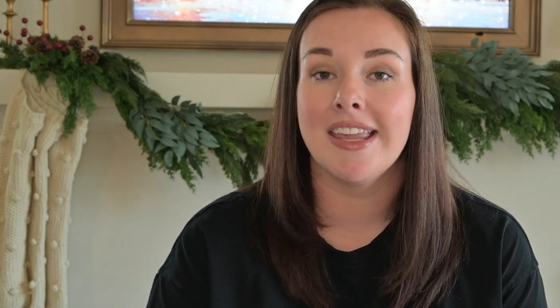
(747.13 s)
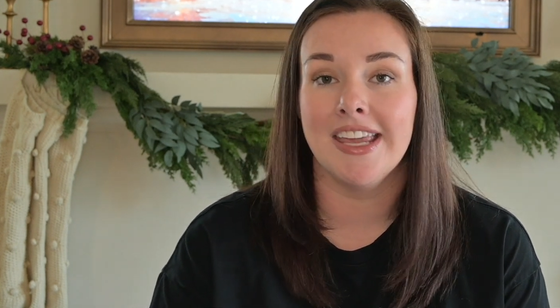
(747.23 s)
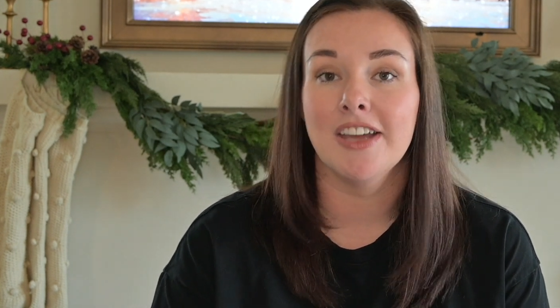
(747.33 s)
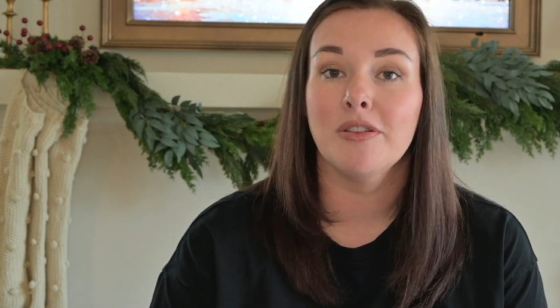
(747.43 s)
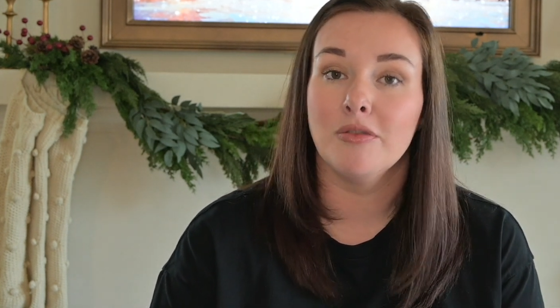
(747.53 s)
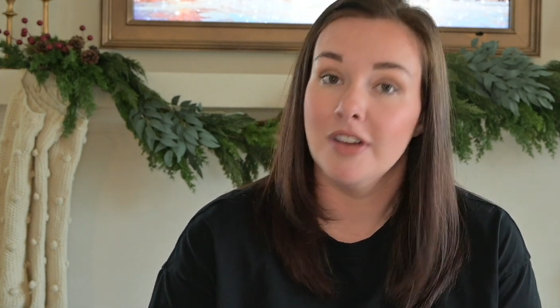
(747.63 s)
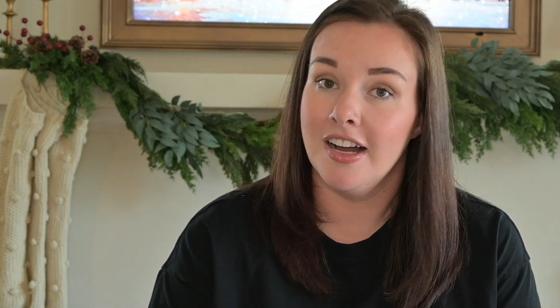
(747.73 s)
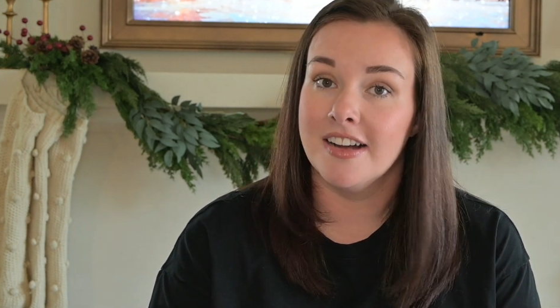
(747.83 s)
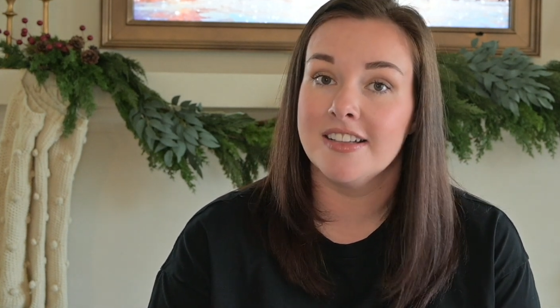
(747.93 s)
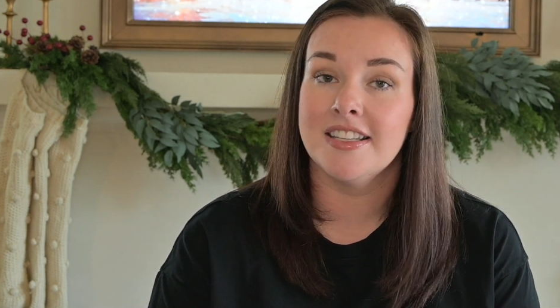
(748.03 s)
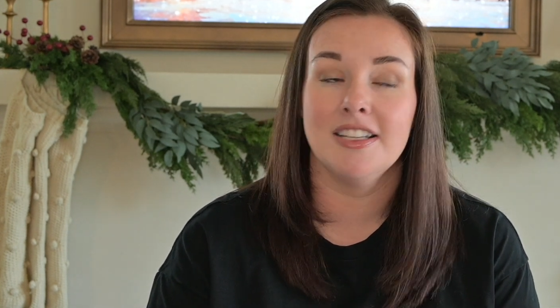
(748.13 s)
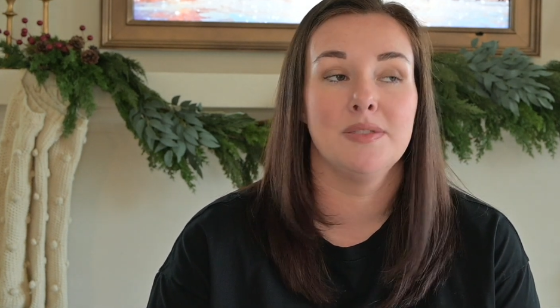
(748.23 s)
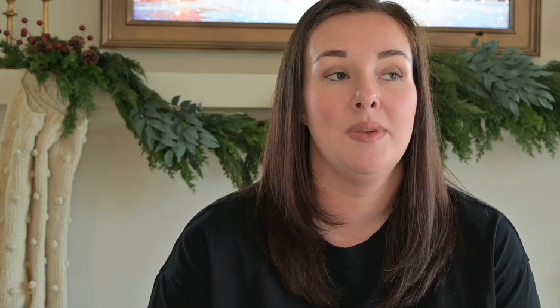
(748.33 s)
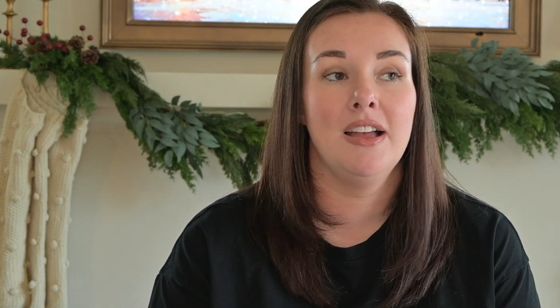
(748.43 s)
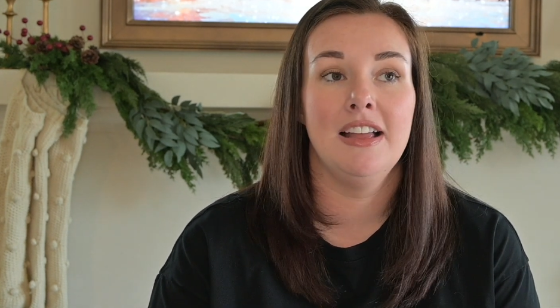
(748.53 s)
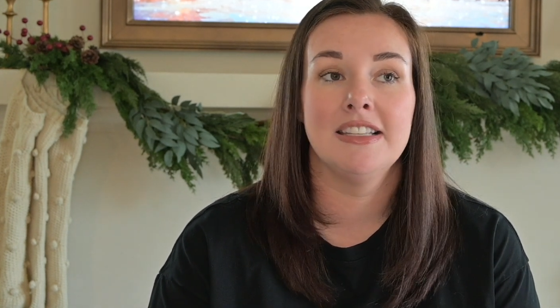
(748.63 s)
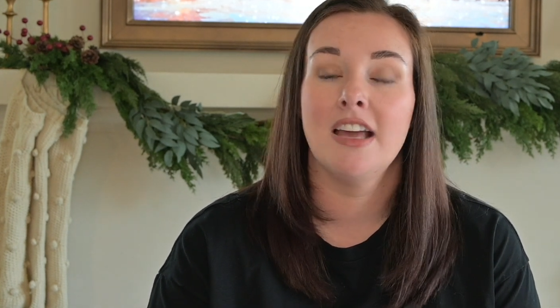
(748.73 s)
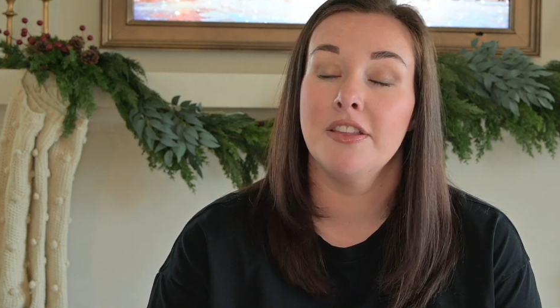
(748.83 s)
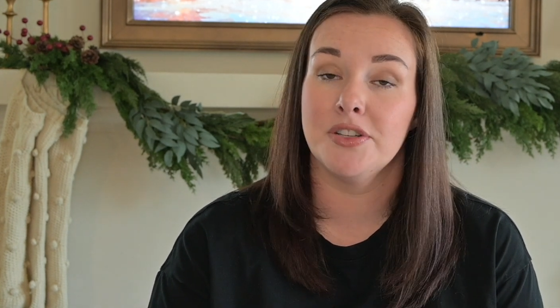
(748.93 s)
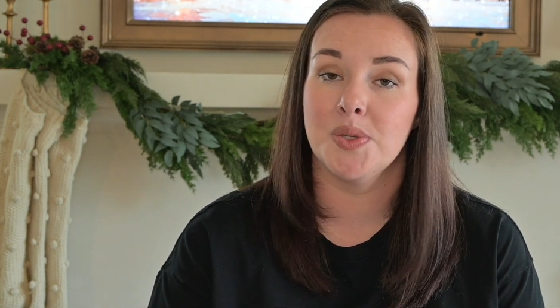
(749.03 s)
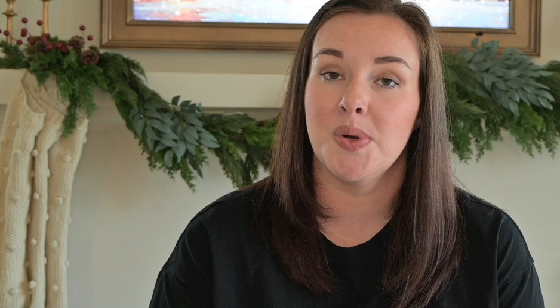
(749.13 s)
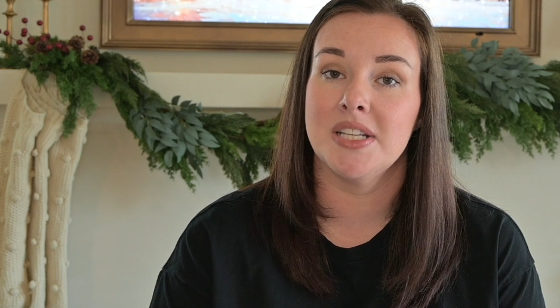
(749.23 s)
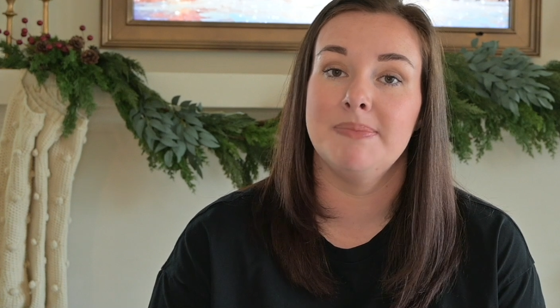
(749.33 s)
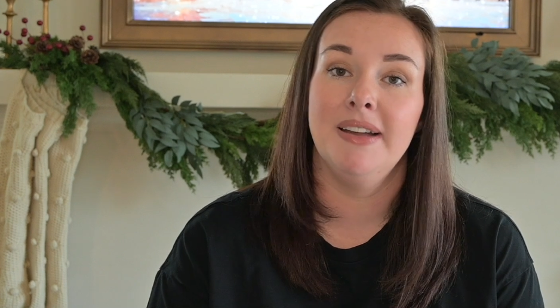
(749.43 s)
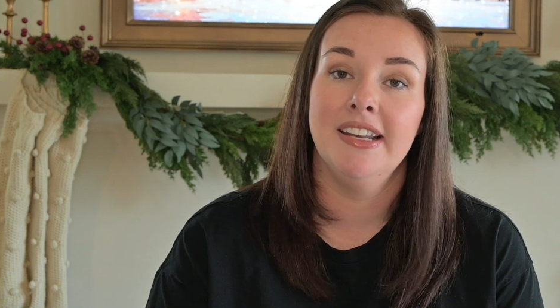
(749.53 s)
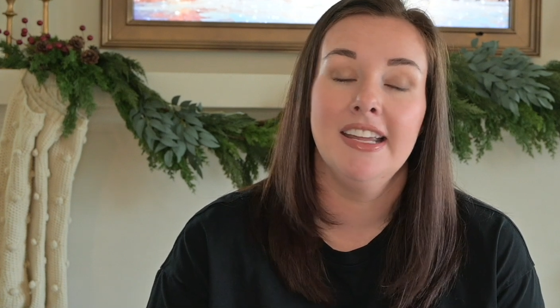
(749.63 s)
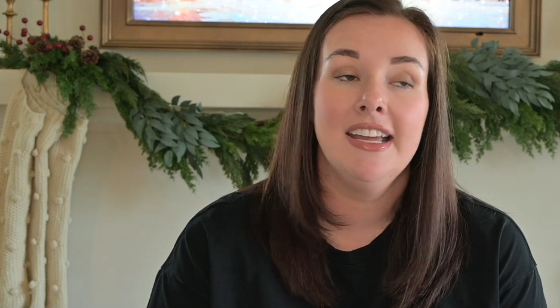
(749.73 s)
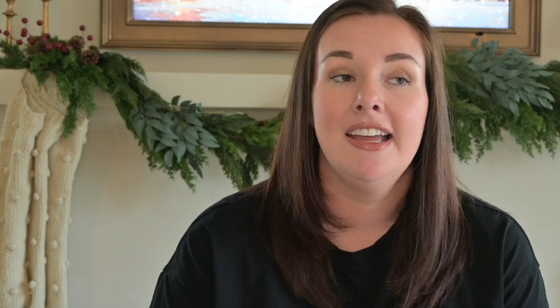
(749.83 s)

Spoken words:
get rugs as well as other stores, but